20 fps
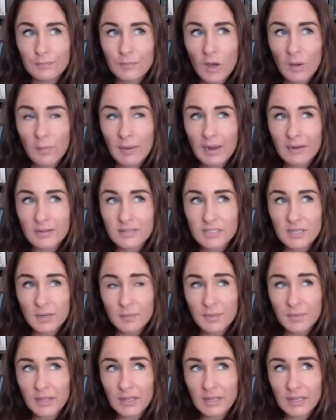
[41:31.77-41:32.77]
about
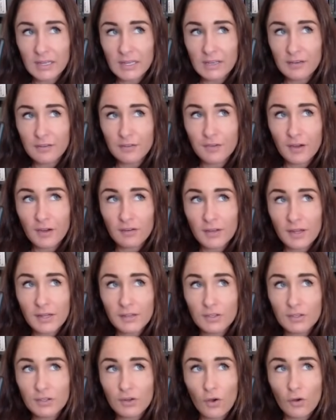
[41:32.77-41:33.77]
something he felt like
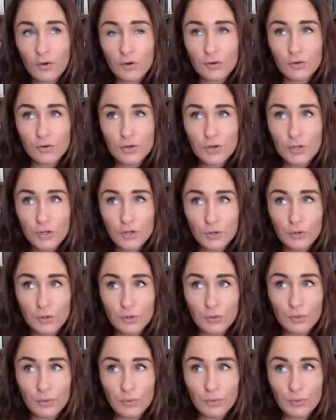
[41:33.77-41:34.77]
the daughter
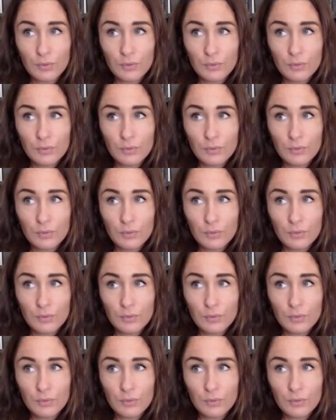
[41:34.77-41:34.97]
knew,